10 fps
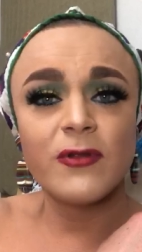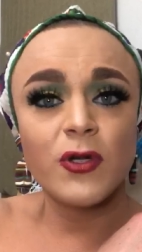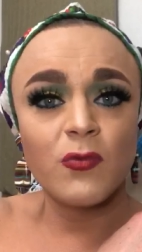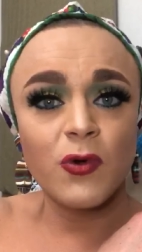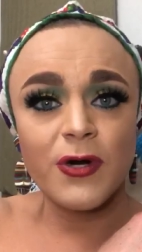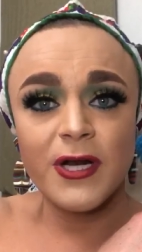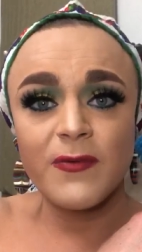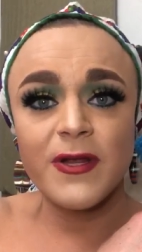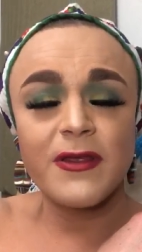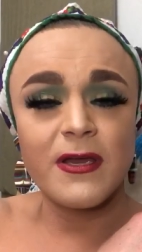a little more, and I
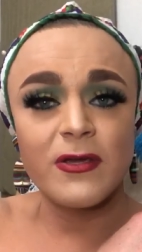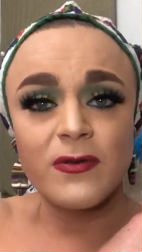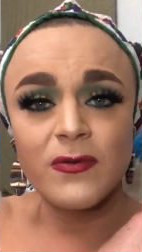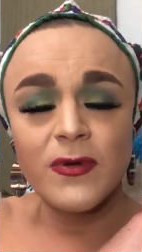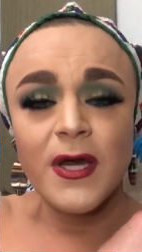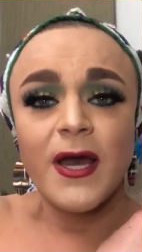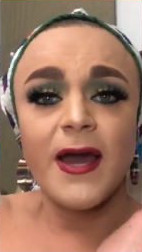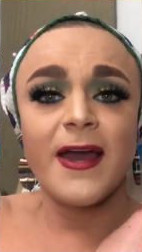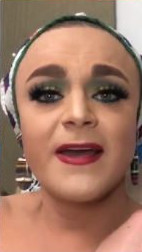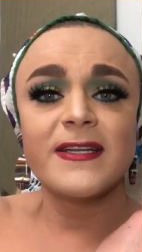want to thank you.
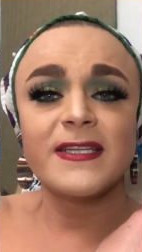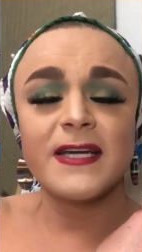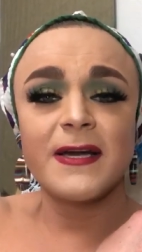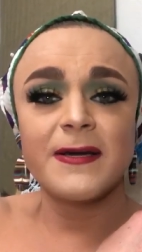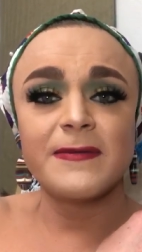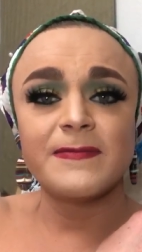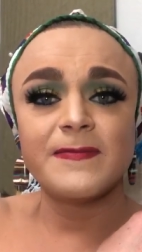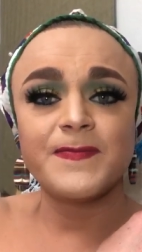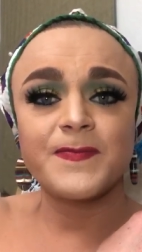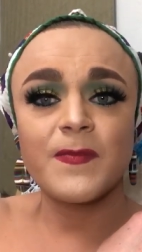And
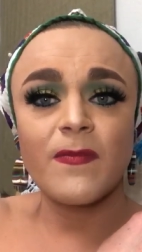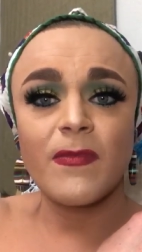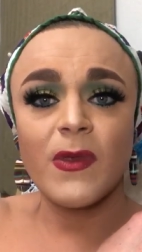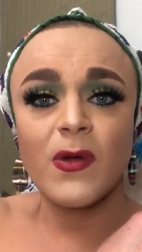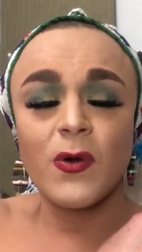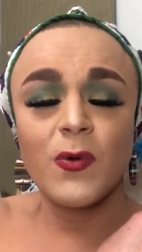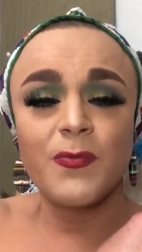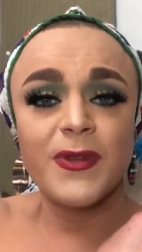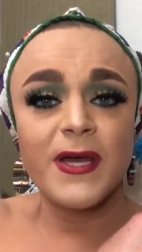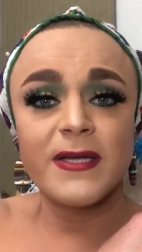um,
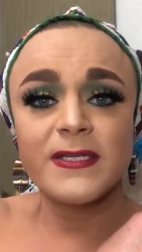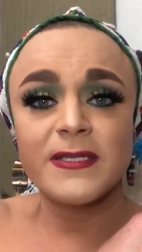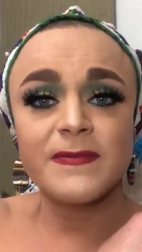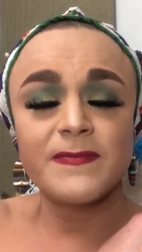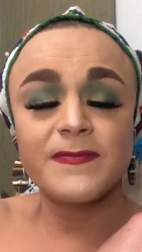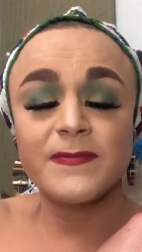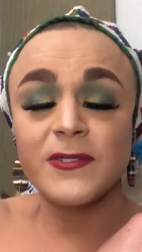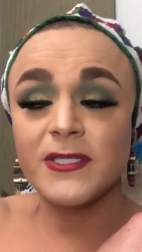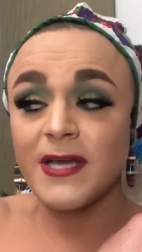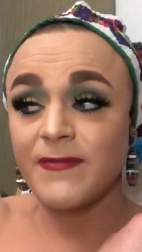hope that
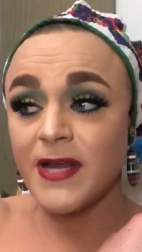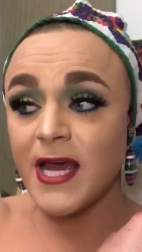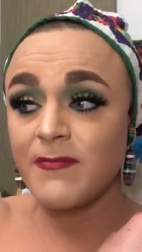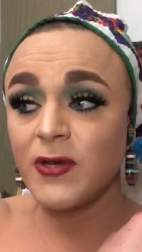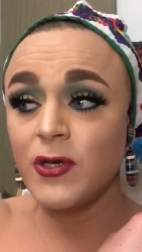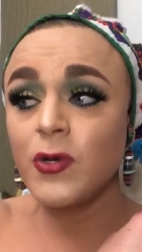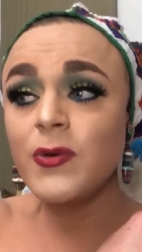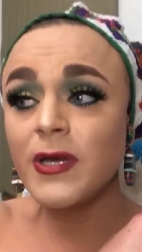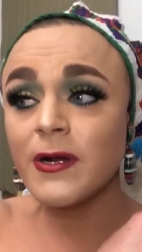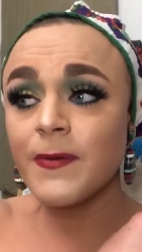you're just having a happy new
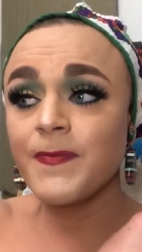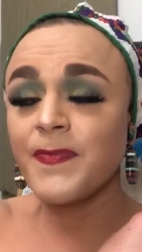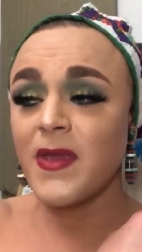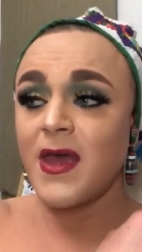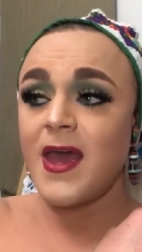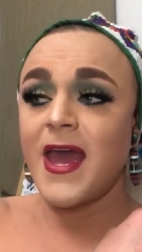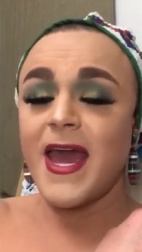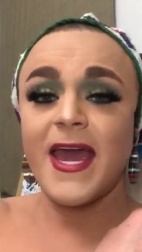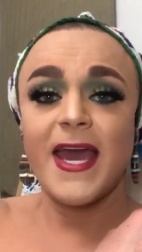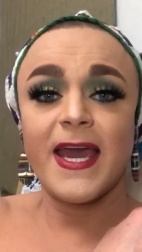year.
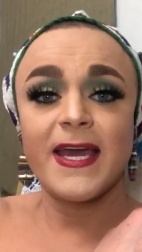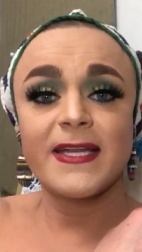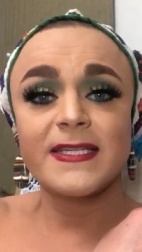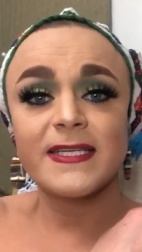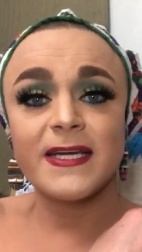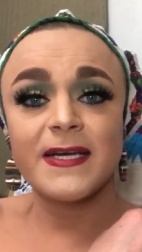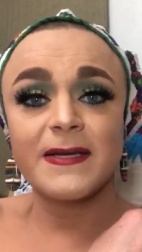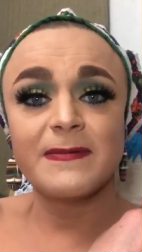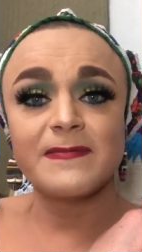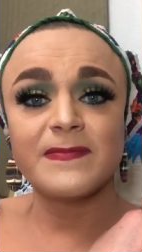And
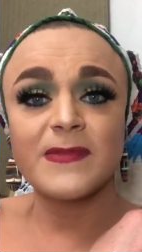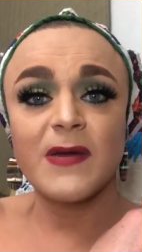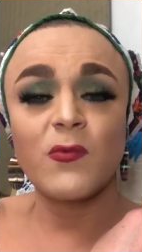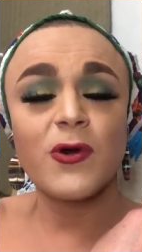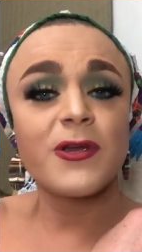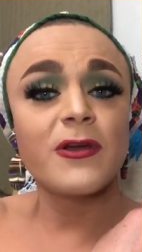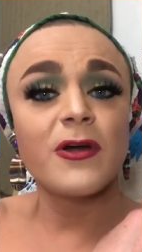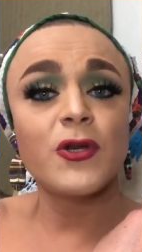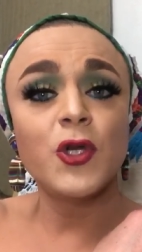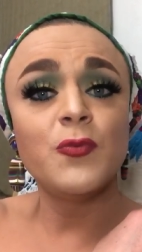um, I'm working
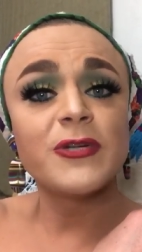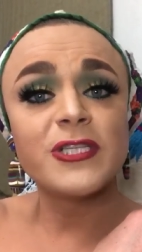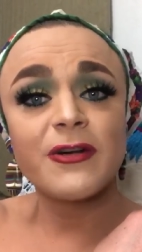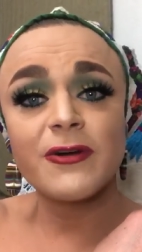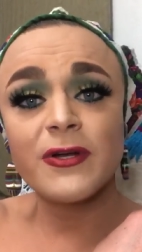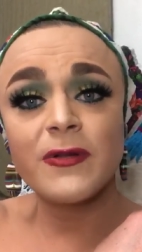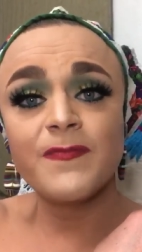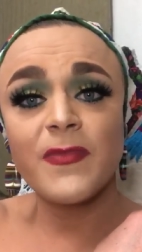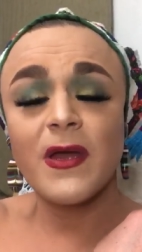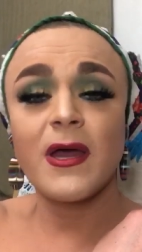on new material
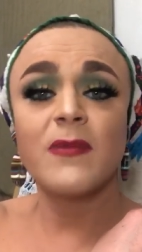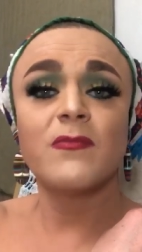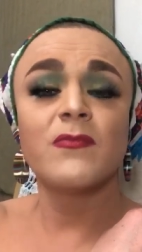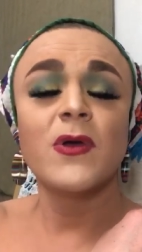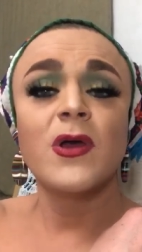I'm